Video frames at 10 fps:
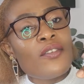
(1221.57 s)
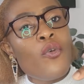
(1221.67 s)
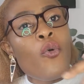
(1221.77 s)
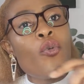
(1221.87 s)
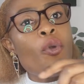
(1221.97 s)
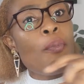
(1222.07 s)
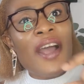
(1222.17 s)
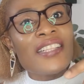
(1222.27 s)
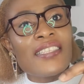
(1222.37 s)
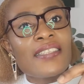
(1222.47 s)
or your
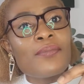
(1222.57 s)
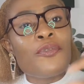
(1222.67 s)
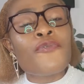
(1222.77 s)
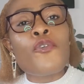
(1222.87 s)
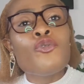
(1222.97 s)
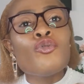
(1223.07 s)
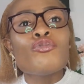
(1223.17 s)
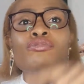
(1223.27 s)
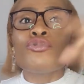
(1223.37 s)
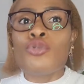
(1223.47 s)
panties before
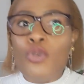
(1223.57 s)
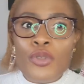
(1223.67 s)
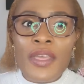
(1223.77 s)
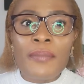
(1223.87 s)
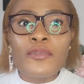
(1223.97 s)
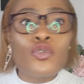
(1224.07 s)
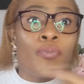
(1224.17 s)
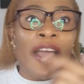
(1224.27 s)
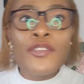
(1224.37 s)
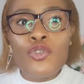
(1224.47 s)
you throw them to
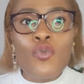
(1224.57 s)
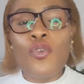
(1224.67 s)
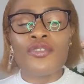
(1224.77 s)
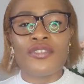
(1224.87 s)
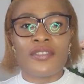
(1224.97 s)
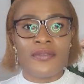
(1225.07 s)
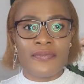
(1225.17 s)
buy new ones?